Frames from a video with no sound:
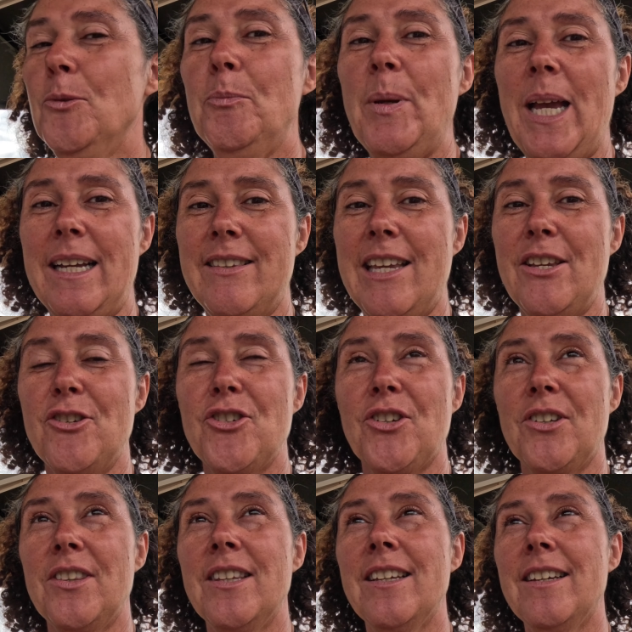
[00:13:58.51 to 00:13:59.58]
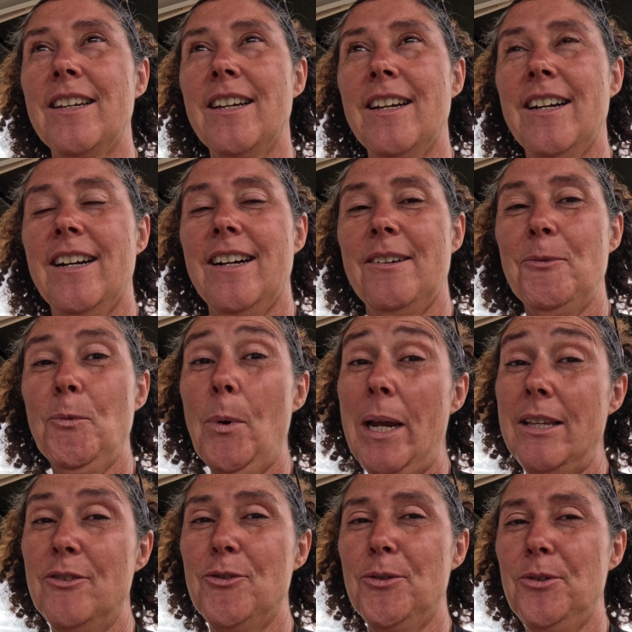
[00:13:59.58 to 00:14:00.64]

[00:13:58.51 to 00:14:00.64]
pay attention when to